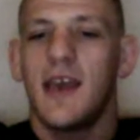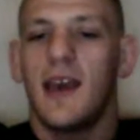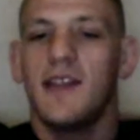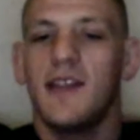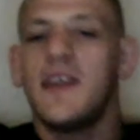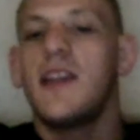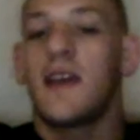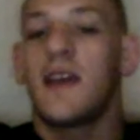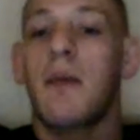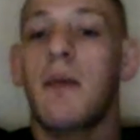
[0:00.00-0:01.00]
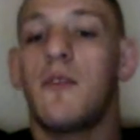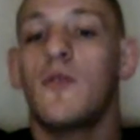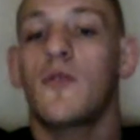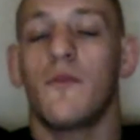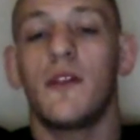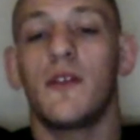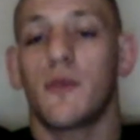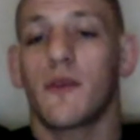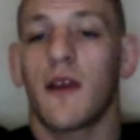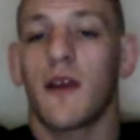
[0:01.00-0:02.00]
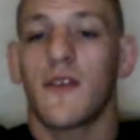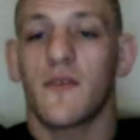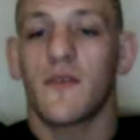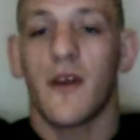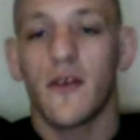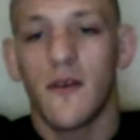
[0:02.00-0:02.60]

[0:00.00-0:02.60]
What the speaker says: needed to happen in order for me to progress as a fighter.